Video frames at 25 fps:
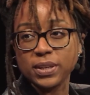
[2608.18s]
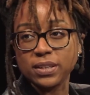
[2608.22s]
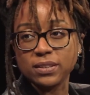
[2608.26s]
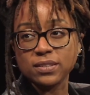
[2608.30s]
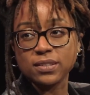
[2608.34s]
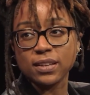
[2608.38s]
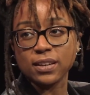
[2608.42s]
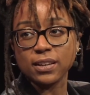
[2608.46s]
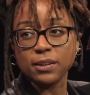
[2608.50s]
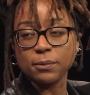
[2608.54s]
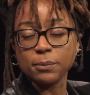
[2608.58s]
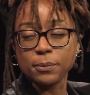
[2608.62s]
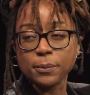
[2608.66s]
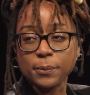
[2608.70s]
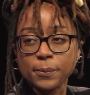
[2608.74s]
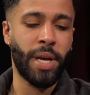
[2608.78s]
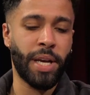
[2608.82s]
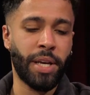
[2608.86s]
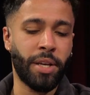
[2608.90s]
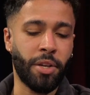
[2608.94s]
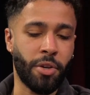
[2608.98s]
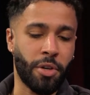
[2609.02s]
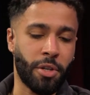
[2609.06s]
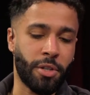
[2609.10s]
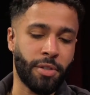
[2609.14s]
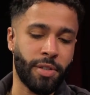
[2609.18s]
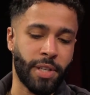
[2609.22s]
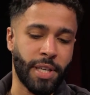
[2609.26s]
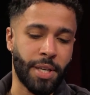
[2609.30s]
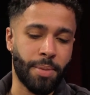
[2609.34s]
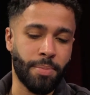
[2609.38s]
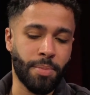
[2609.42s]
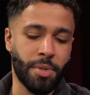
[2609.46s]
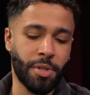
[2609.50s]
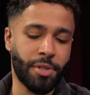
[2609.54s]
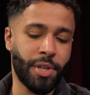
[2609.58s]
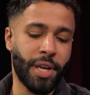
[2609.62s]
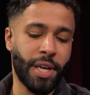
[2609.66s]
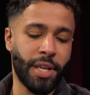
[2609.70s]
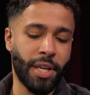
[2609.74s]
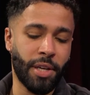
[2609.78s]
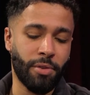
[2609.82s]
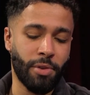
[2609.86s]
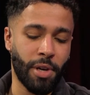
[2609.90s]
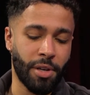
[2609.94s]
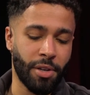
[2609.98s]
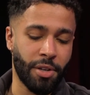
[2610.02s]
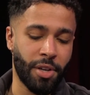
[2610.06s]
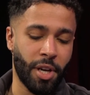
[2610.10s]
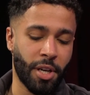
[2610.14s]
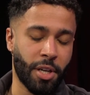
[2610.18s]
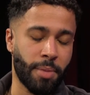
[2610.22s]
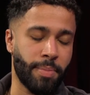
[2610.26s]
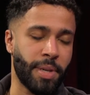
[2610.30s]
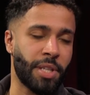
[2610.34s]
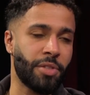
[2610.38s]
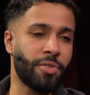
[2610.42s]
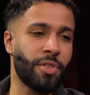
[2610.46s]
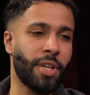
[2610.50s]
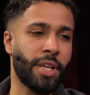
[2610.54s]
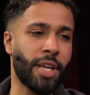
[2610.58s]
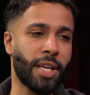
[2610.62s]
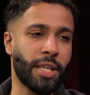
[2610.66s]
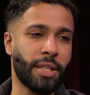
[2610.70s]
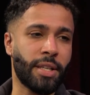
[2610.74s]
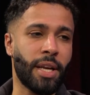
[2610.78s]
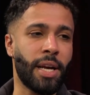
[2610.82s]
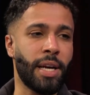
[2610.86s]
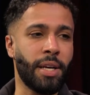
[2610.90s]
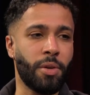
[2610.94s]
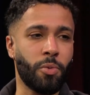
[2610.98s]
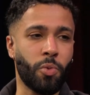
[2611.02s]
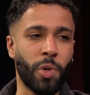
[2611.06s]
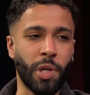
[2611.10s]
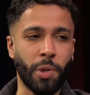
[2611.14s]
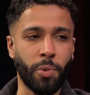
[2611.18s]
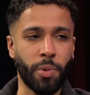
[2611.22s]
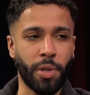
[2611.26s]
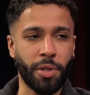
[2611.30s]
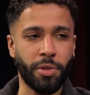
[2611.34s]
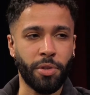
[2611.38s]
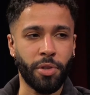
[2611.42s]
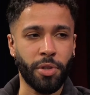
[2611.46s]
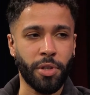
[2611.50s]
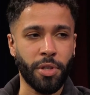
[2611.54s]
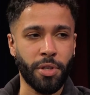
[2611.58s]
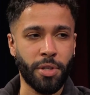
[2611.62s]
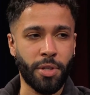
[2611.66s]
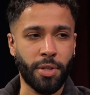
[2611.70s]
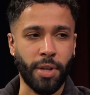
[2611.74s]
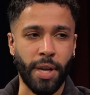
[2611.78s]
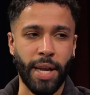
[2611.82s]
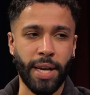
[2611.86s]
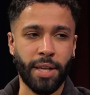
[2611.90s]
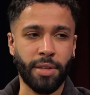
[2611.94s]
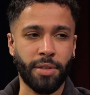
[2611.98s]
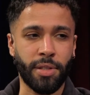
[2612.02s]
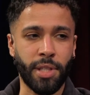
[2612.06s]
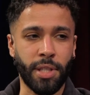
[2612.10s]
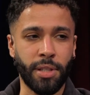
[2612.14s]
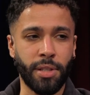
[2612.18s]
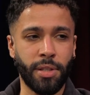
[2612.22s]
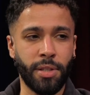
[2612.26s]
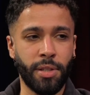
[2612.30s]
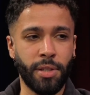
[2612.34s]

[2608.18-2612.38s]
And when you make your teams then around a documentary like that, what do you select on?